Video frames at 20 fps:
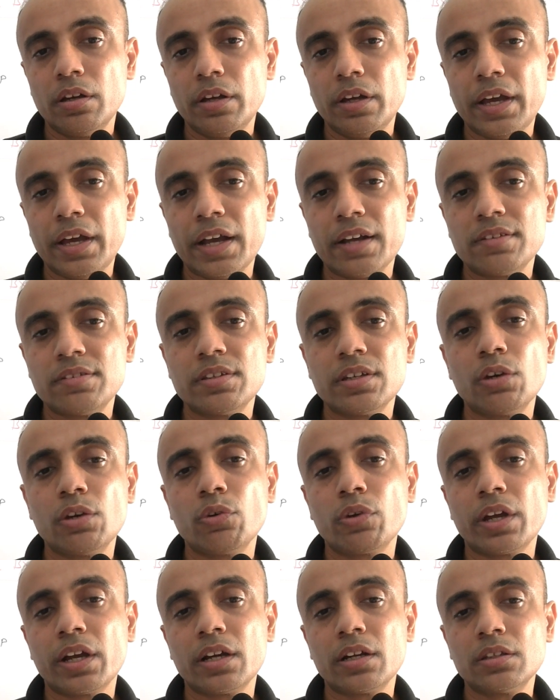
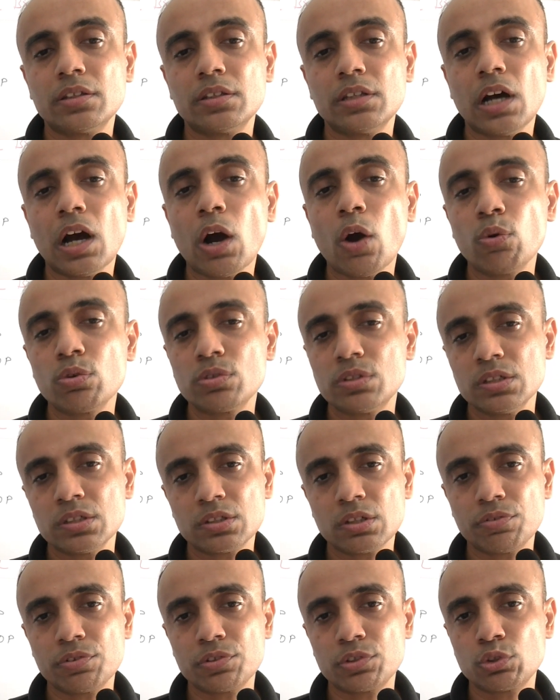executing thousands
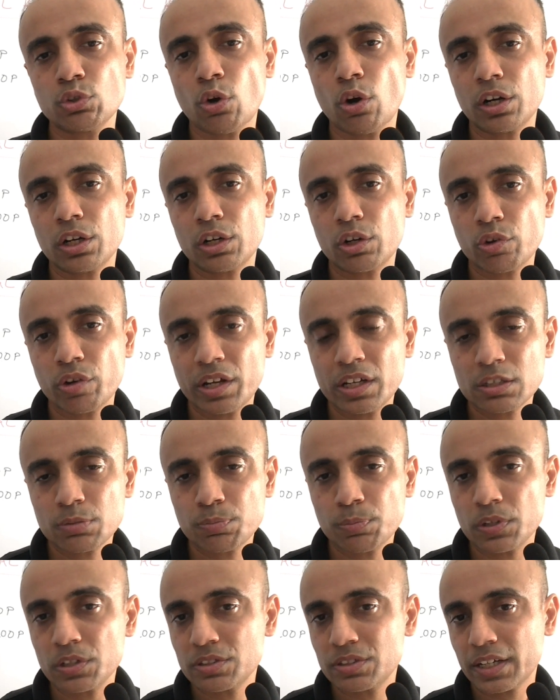of stock trades
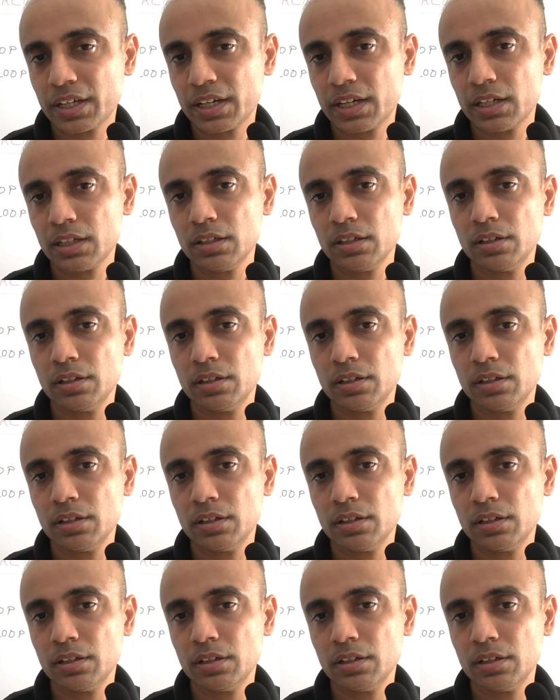per second.